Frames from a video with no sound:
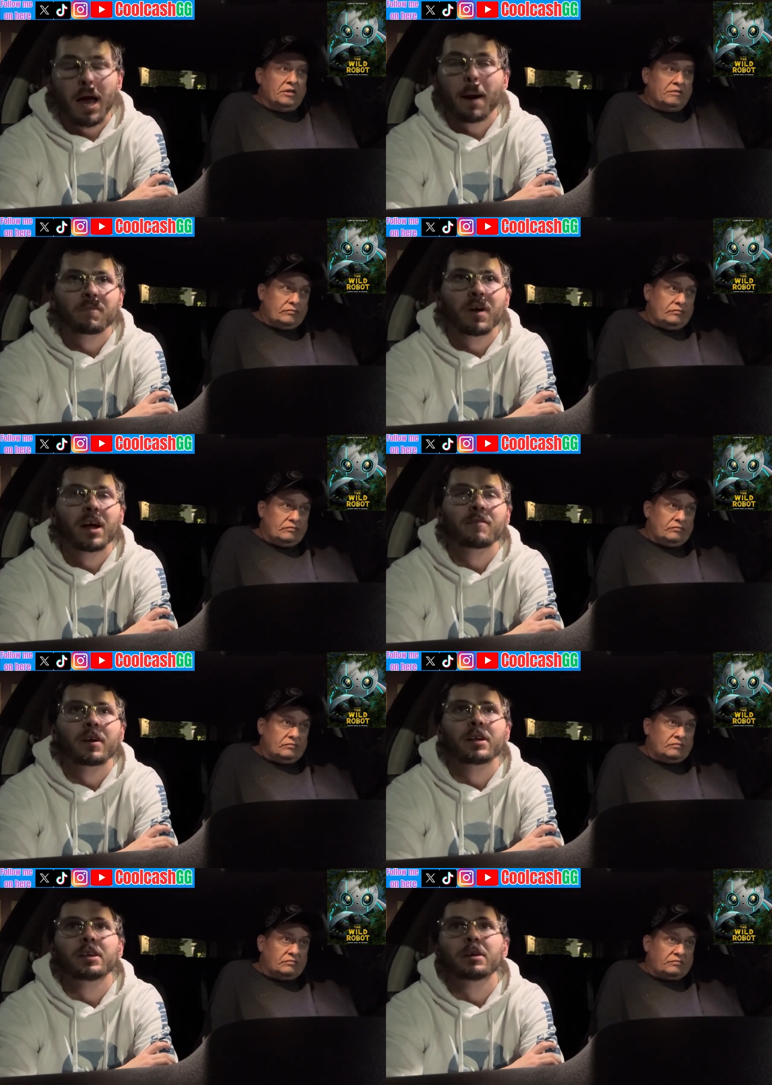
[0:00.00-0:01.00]
Speaker 1: yeah. Very,
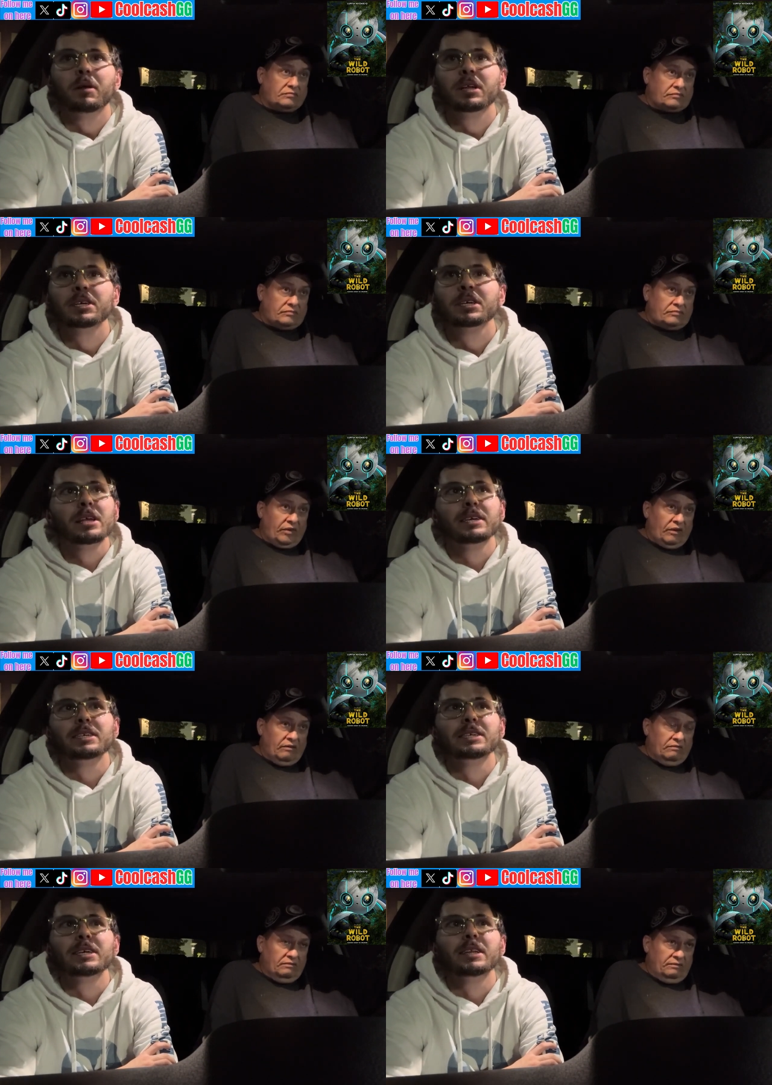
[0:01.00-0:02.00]
very deep. Like this, this
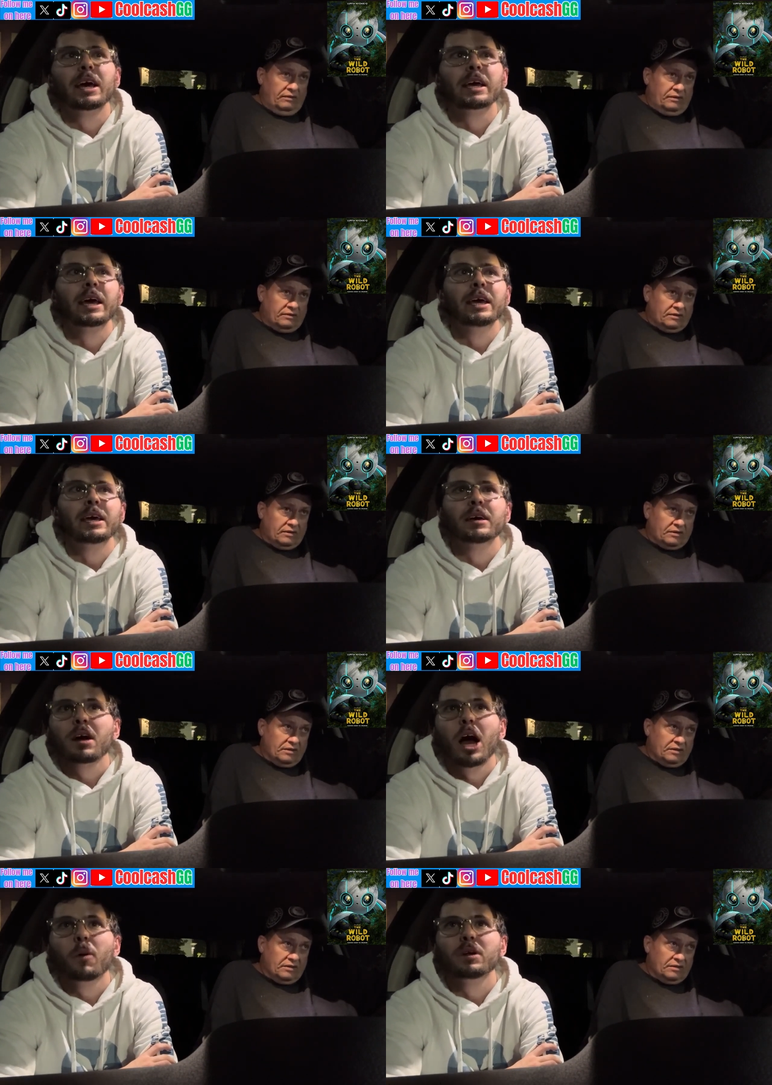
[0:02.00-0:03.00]
isn't like a,
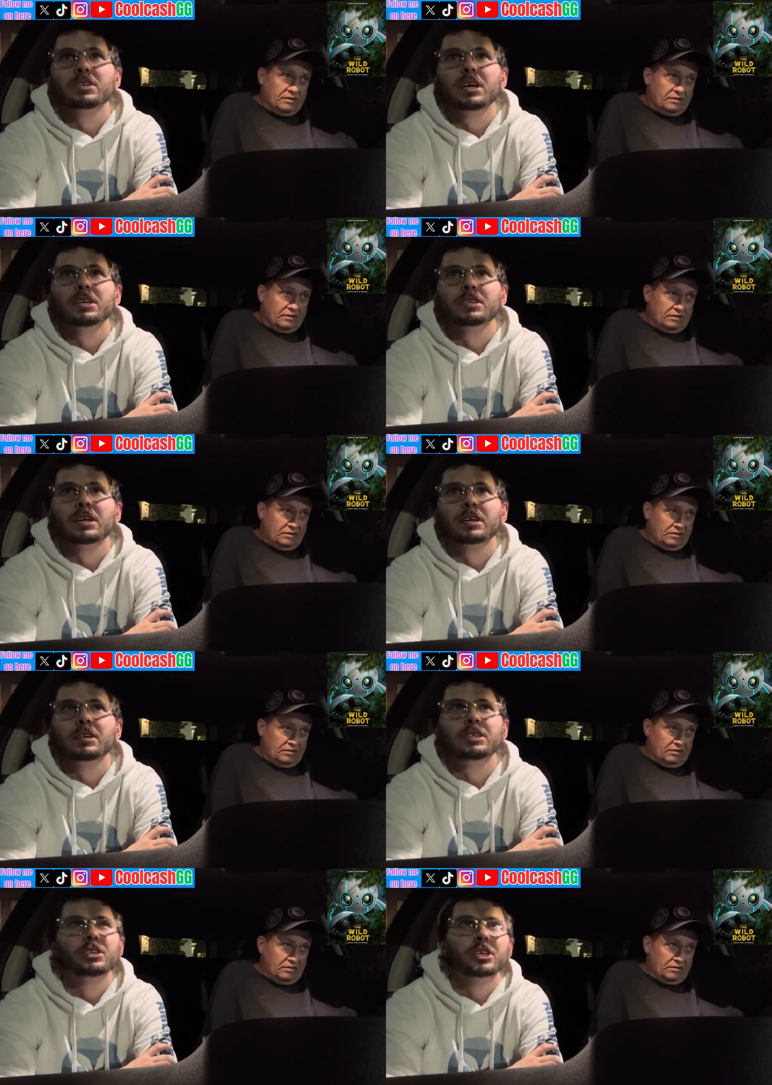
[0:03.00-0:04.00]
I would say this is like a
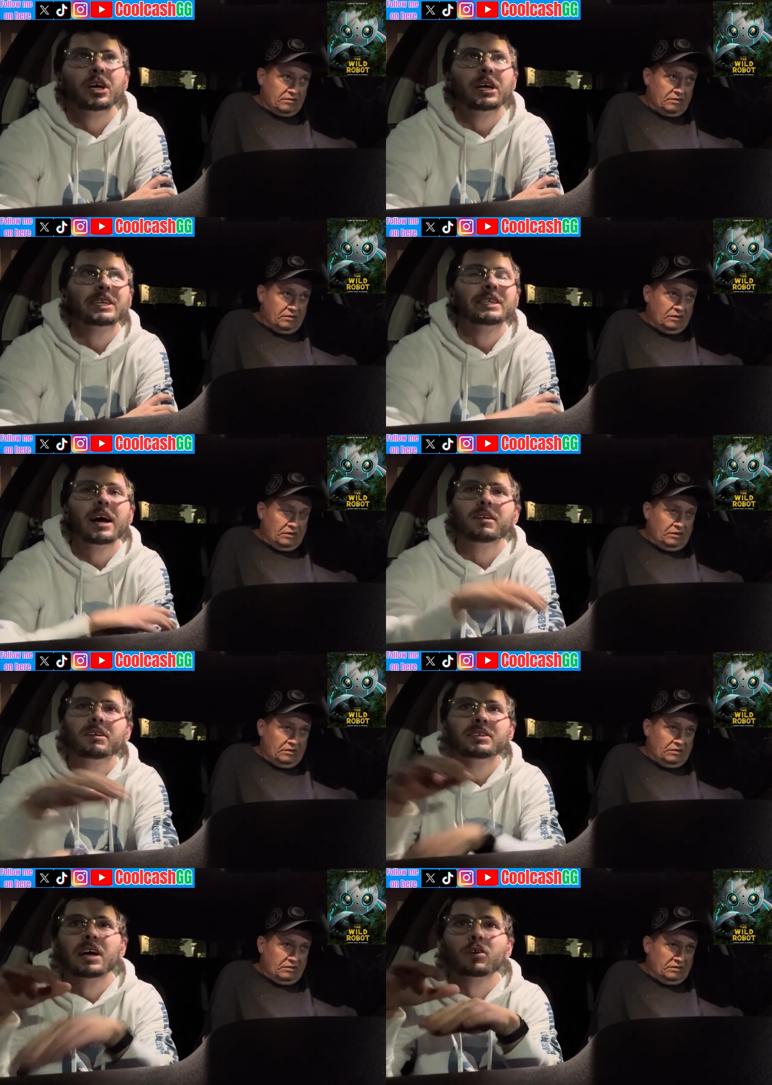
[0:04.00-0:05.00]
Disney channel. Like it's not,
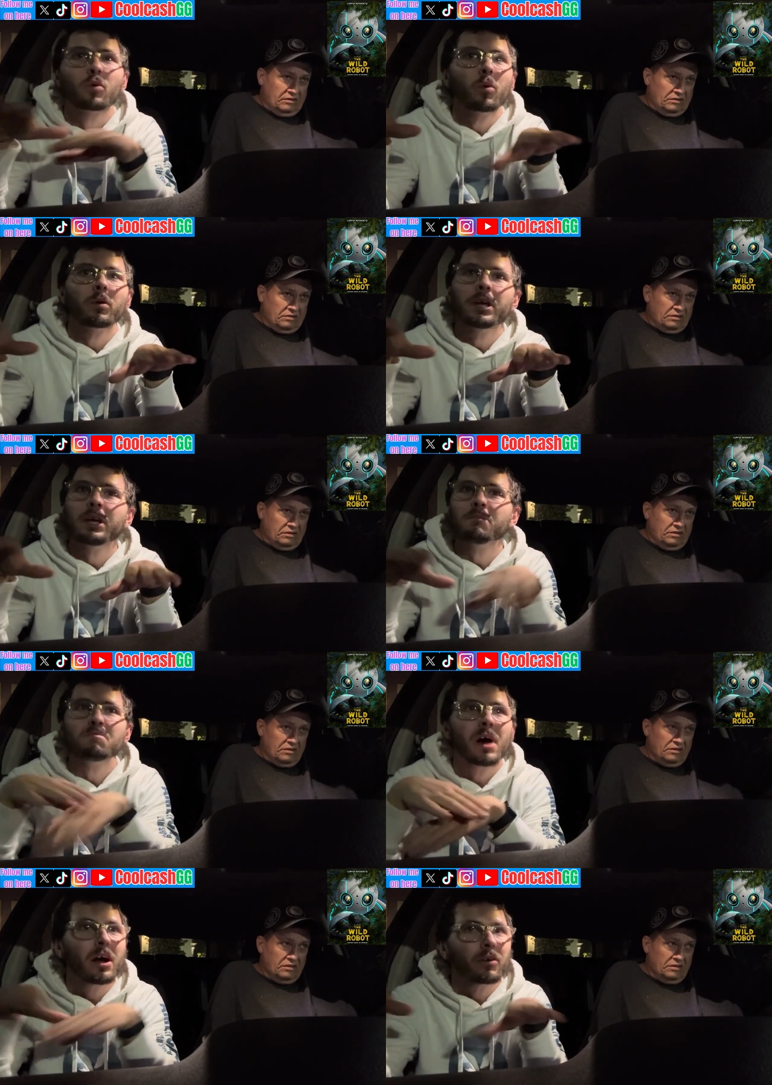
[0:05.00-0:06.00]
it's not corny,
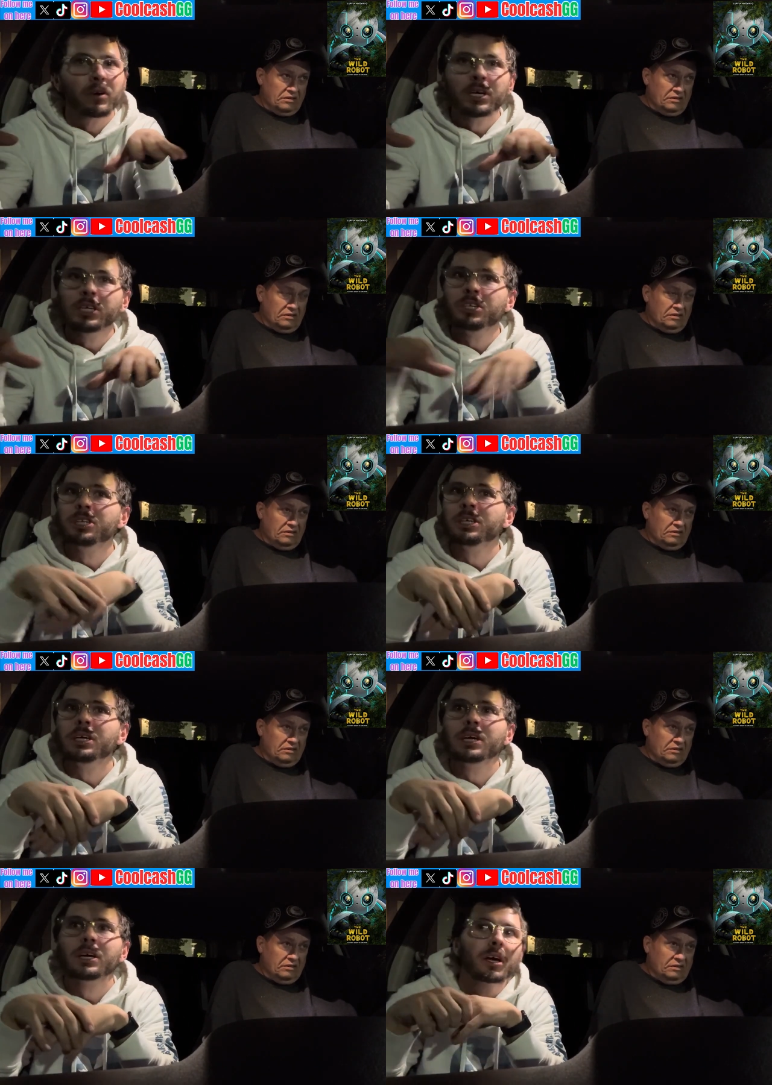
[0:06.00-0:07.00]
not
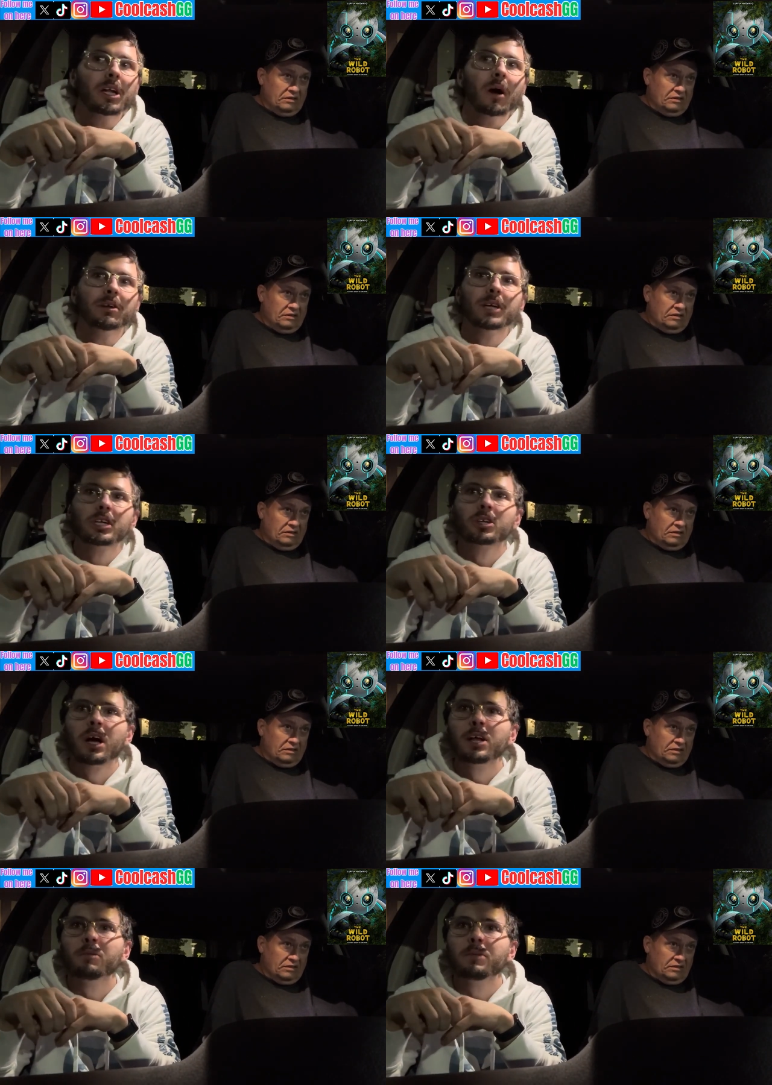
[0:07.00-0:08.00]
cringy. You know, it's not
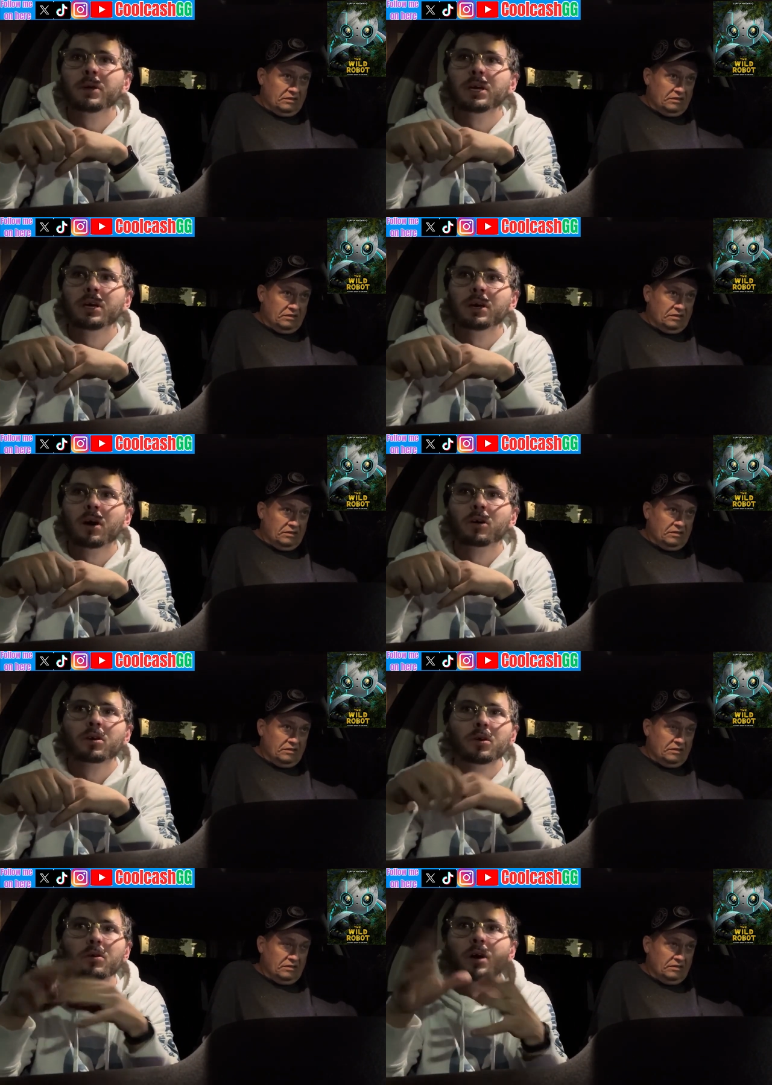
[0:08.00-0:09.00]
trying to be all
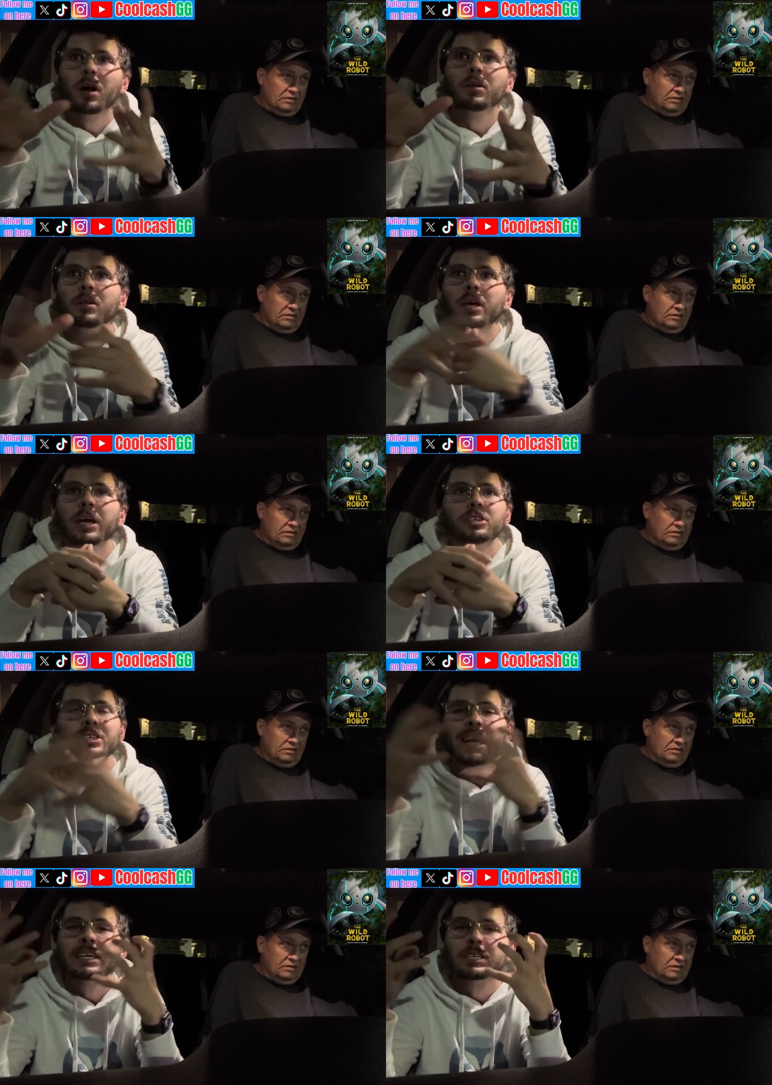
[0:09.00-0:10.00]
cute, cuddly. It just
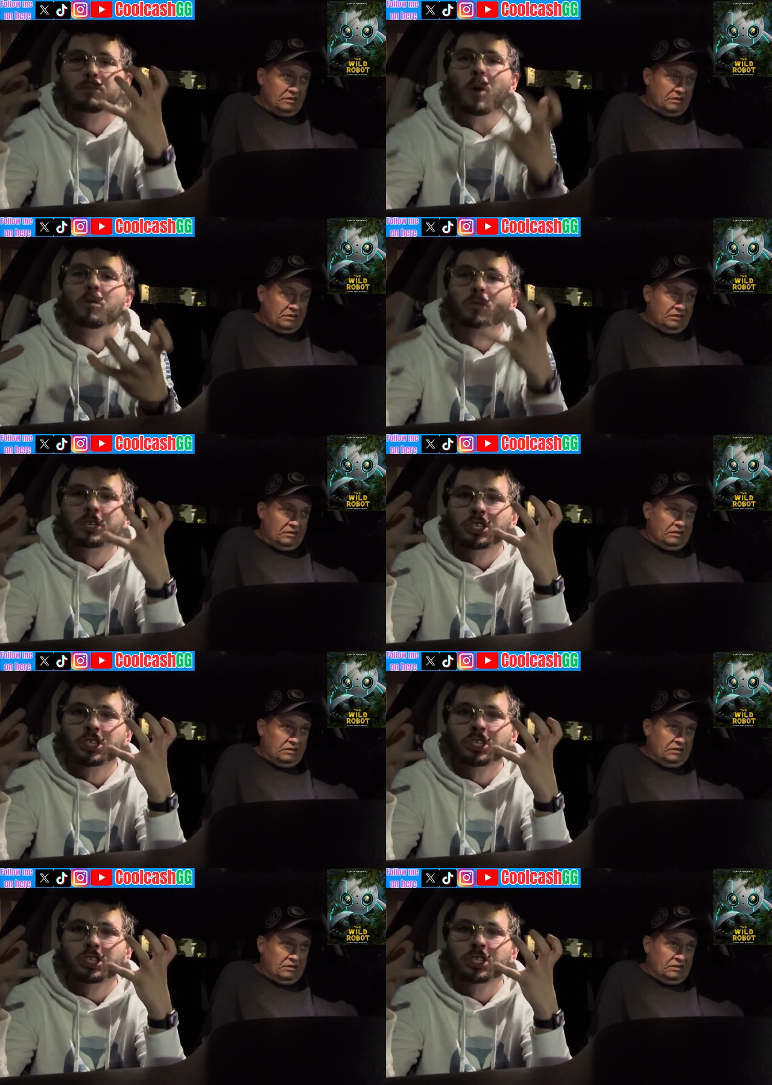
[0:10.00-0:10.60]
had this moment where it